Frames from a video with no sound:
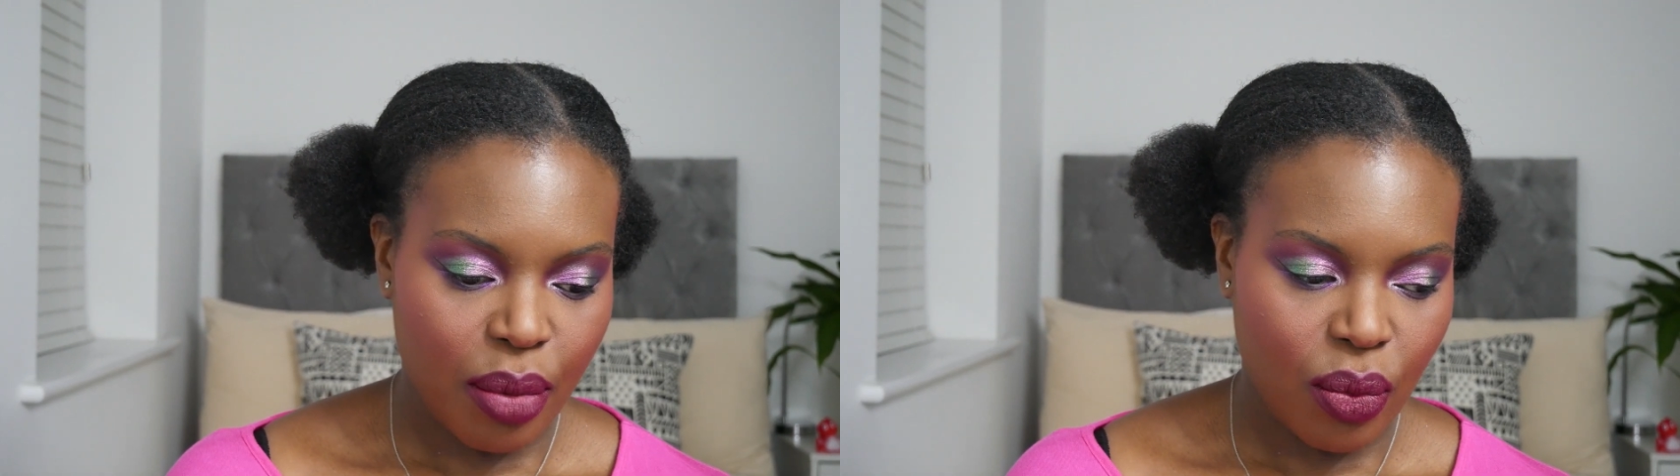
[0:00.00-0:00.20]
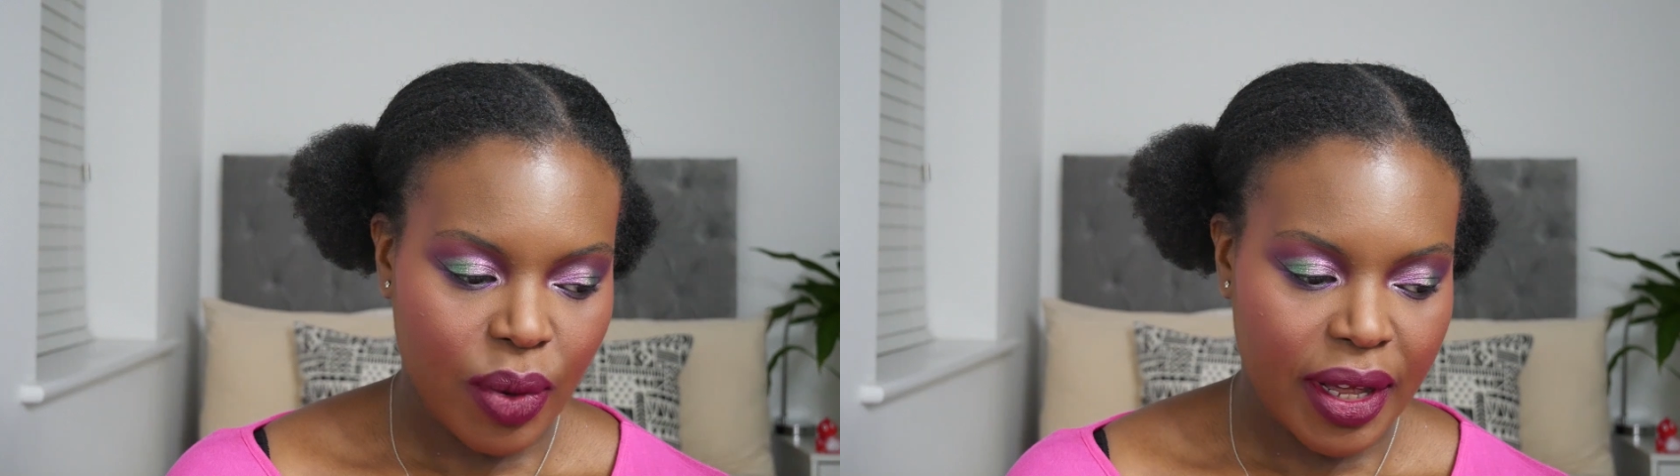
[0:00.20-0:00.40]

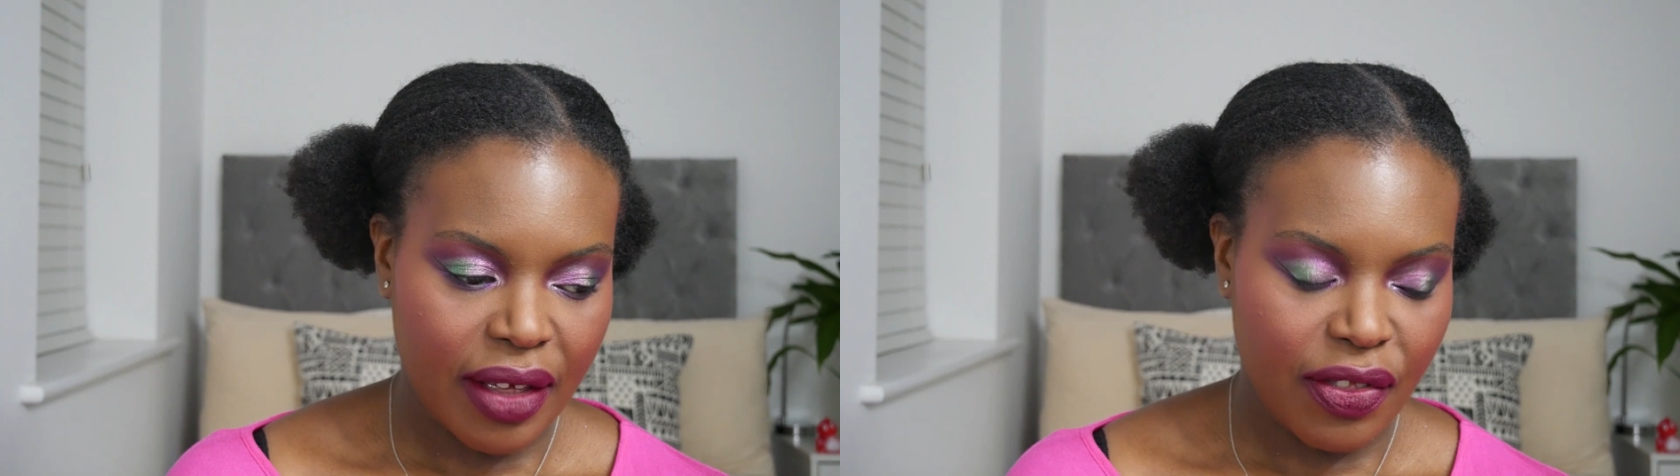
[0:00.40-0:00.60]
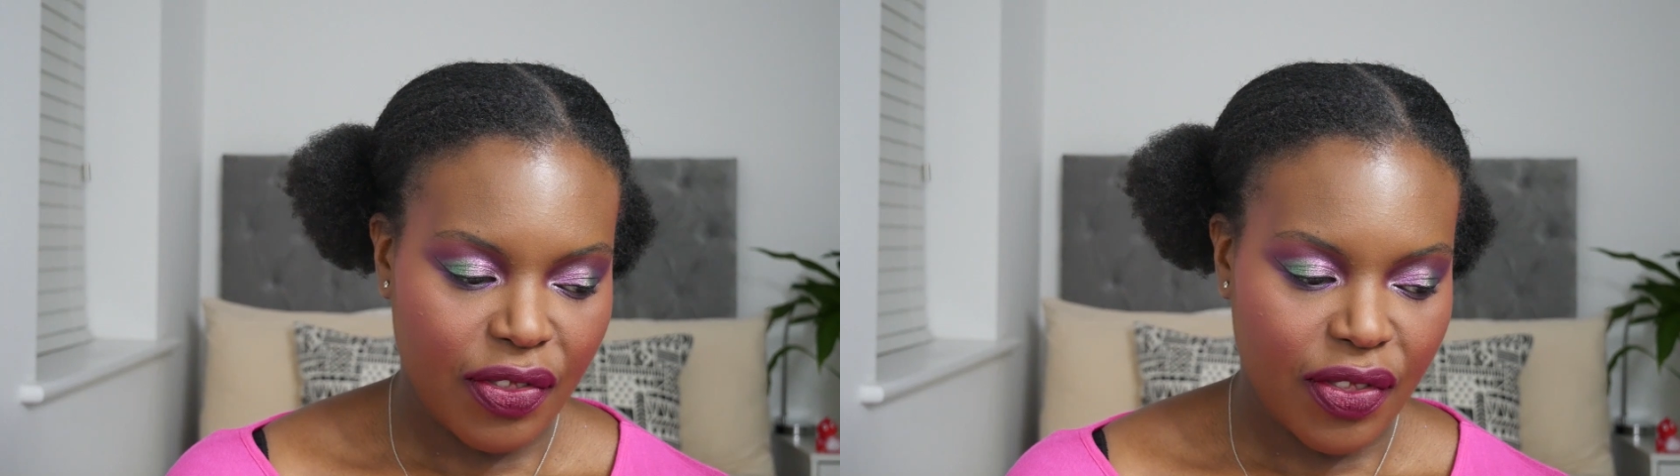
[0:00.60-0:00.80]

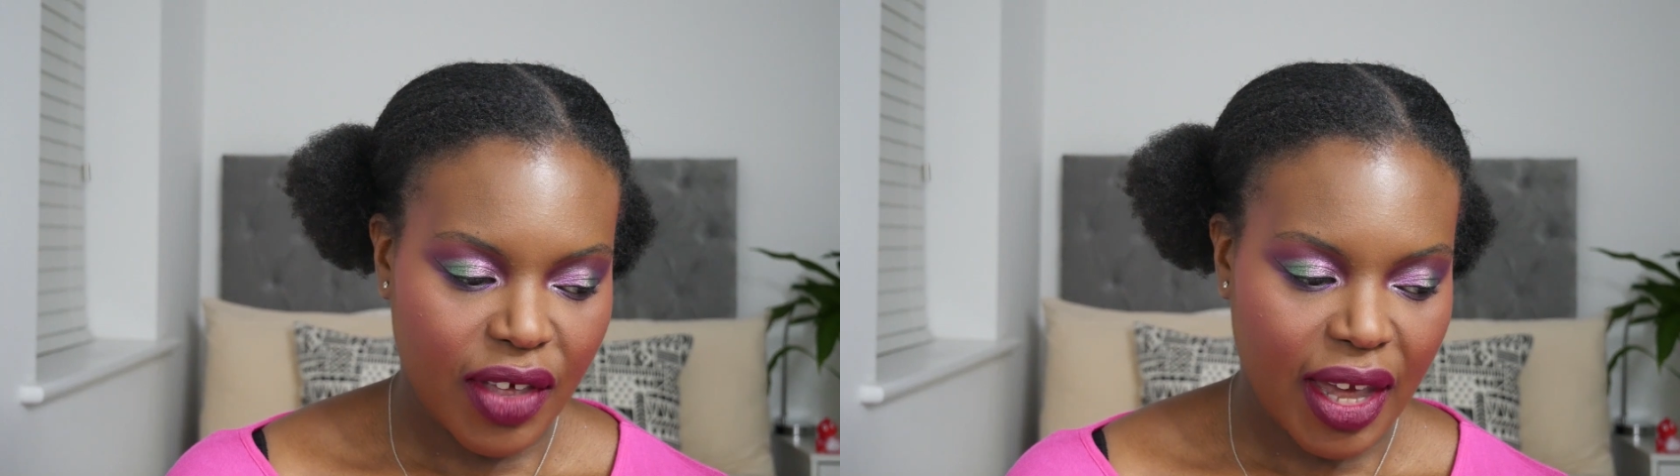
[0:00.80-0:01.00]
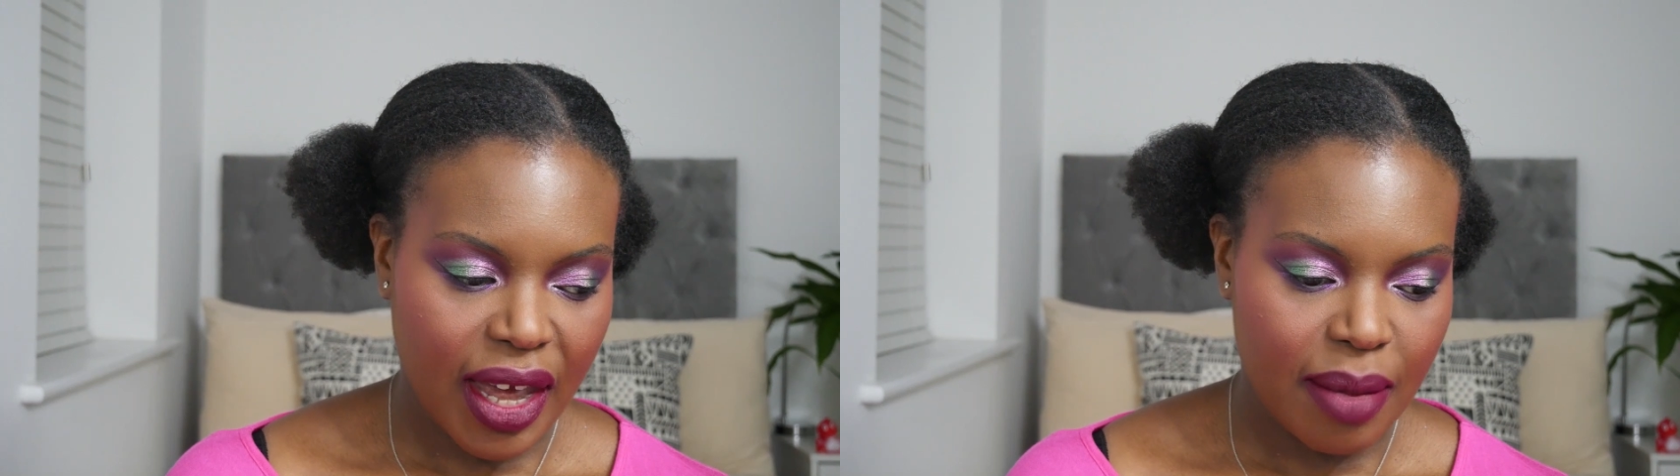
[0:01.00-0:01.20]
with
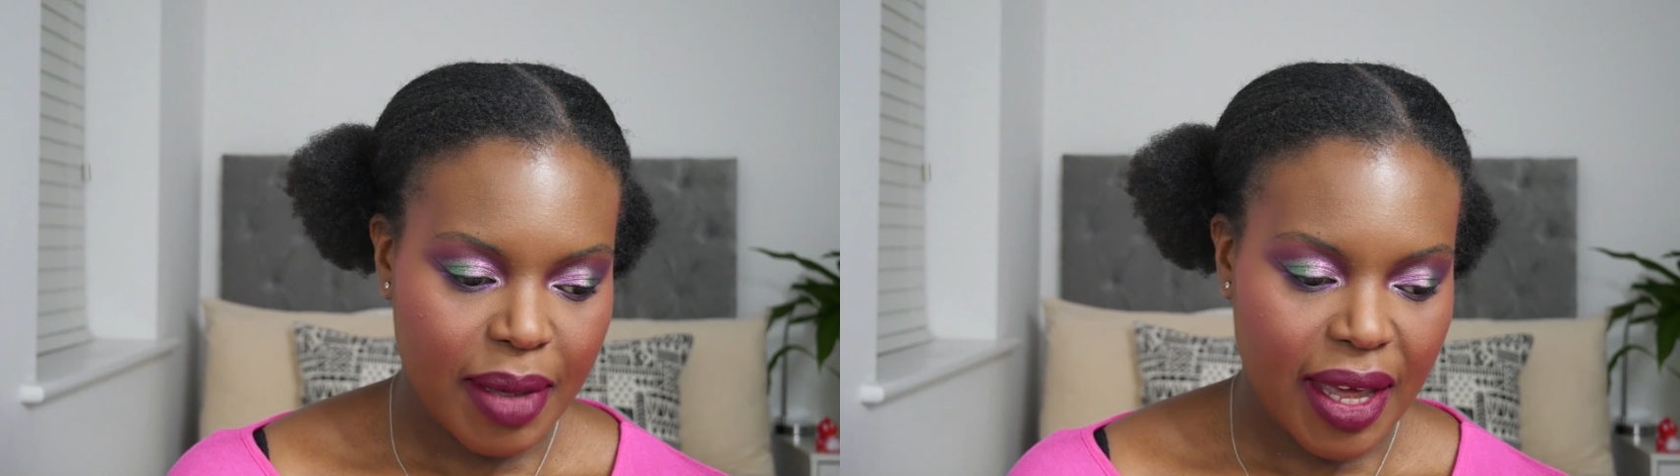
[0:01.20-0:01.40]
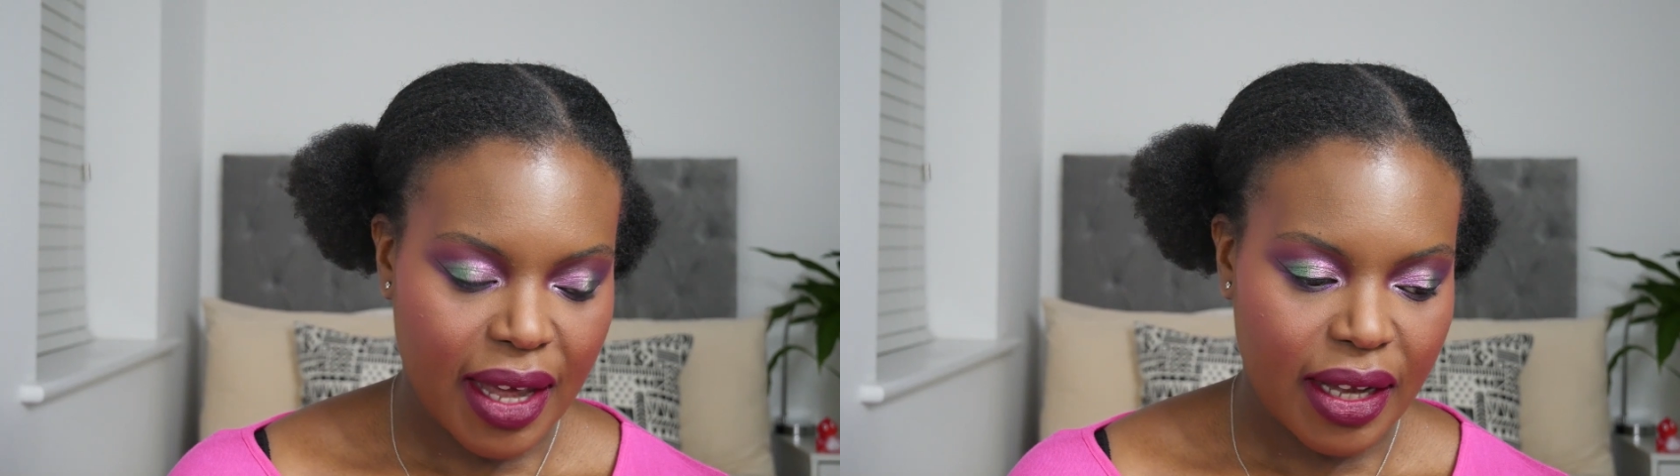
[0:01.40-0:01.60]

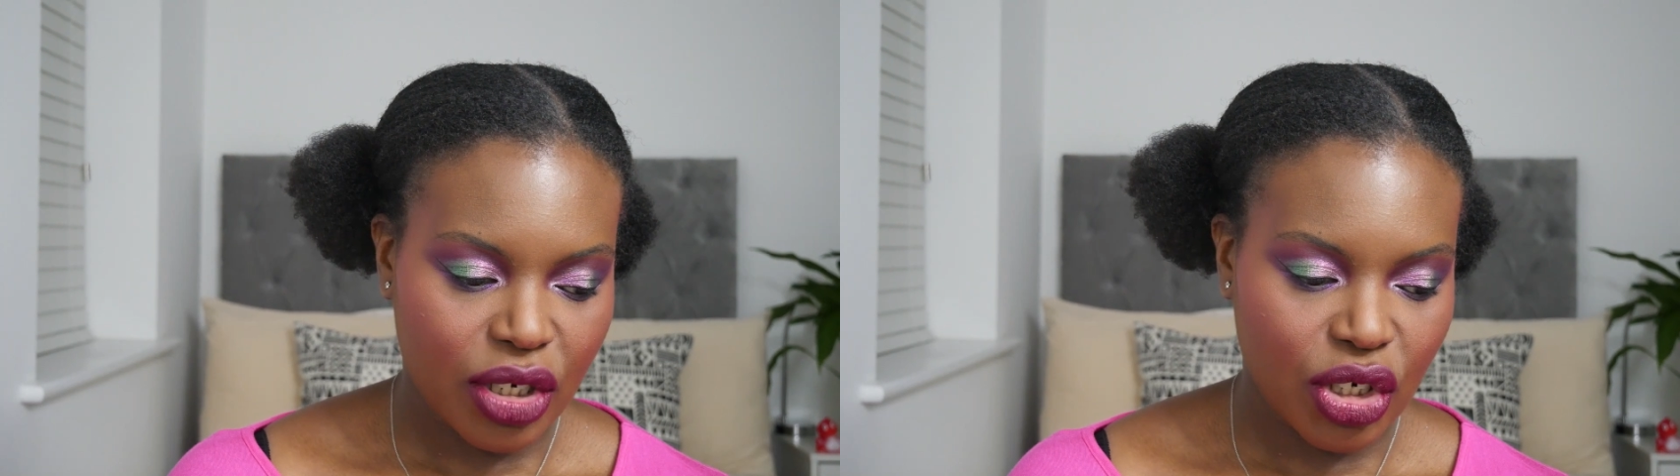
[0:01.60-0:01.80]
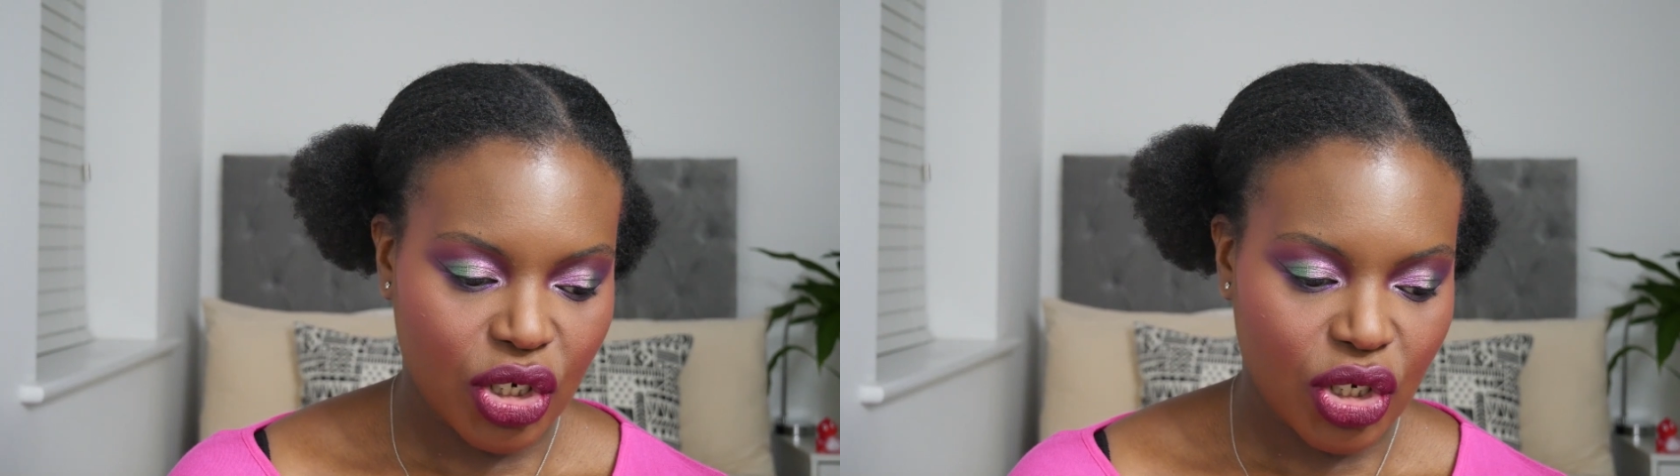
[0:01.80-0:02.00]

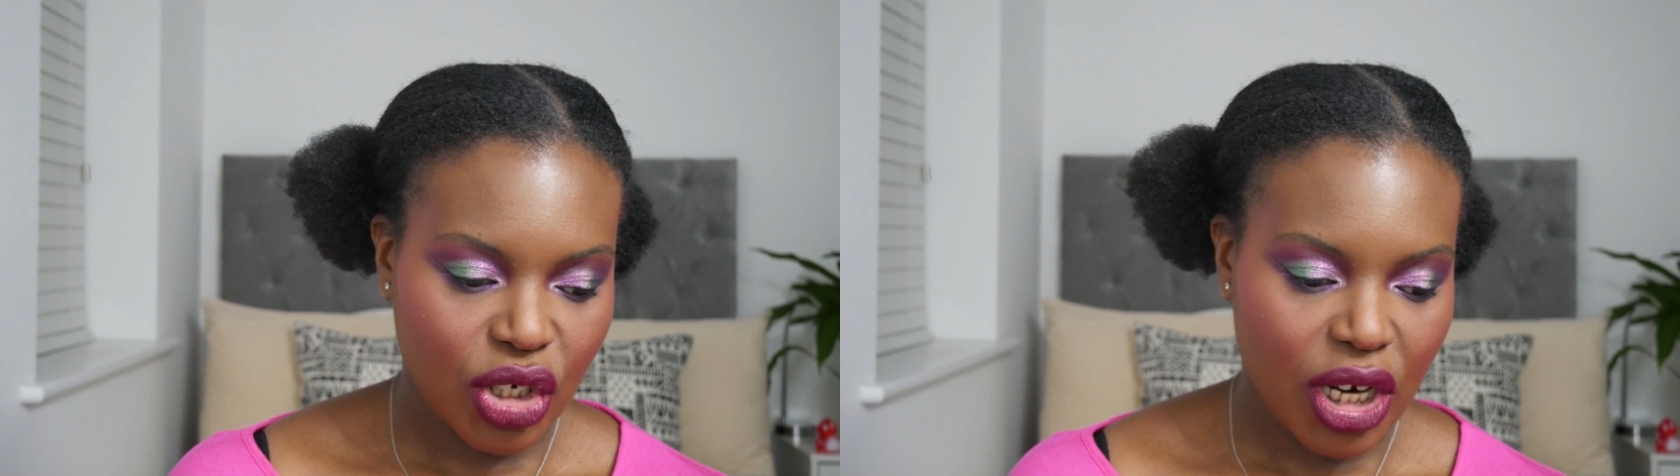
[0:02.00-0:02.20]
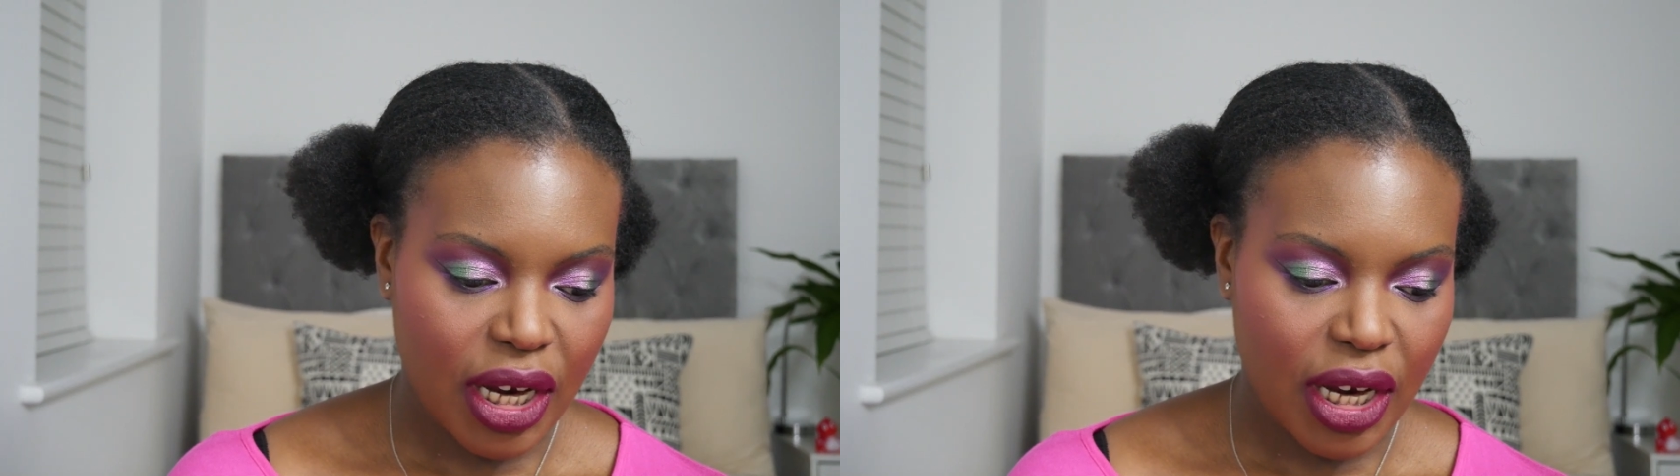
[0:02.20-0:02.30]
ABH,